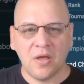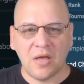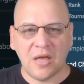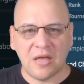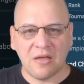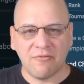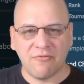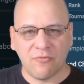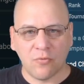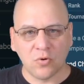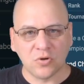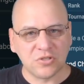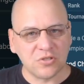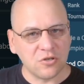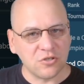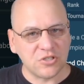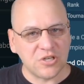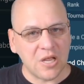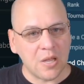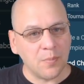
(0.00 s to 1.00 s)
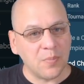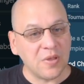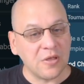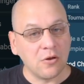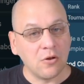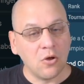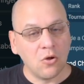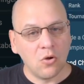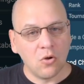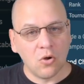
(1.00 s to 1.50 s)
a 4-star
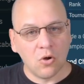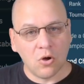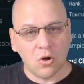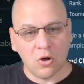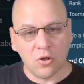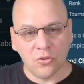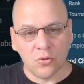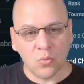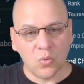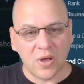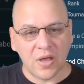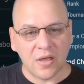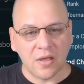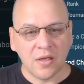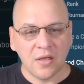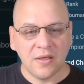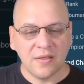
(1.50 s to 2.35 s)
champion all the way.